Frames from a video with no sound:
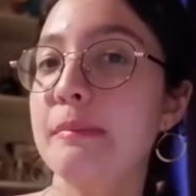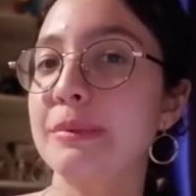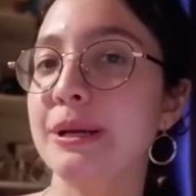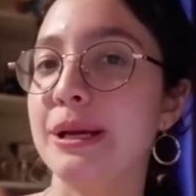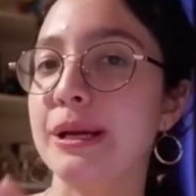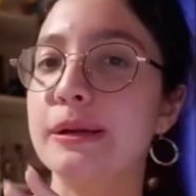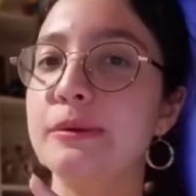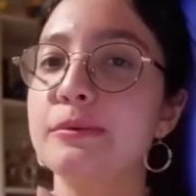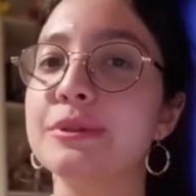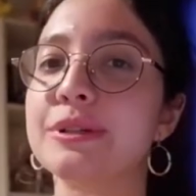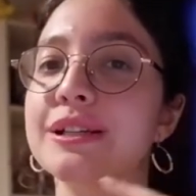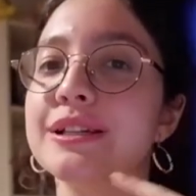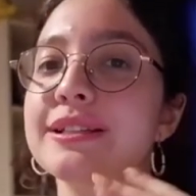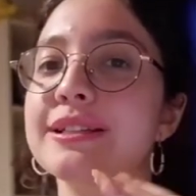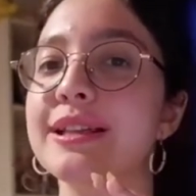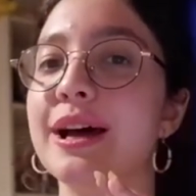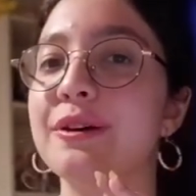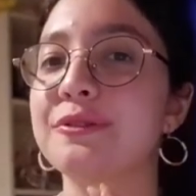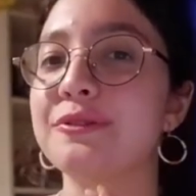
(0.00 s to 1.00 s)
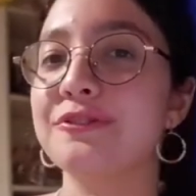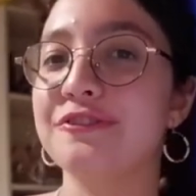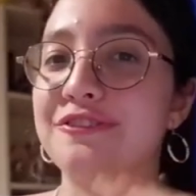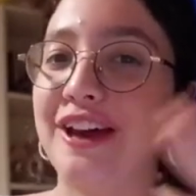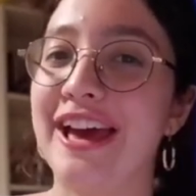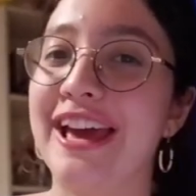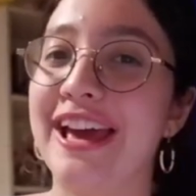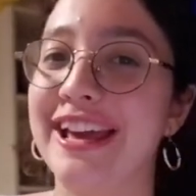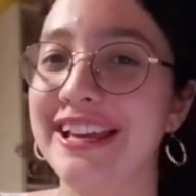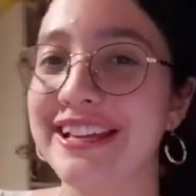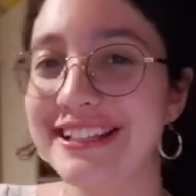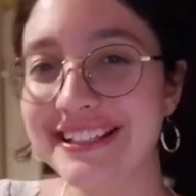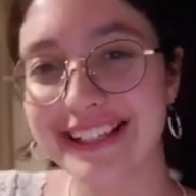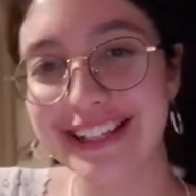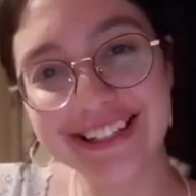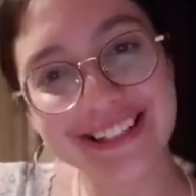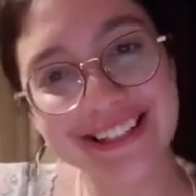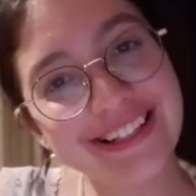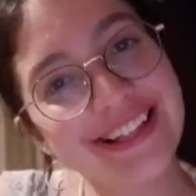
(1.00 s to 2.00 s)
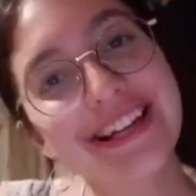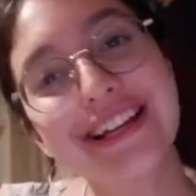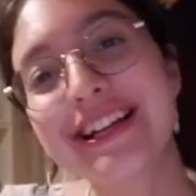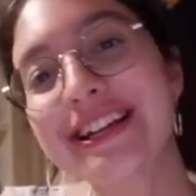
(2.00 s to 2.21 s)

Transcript: but I don't want to sound fake,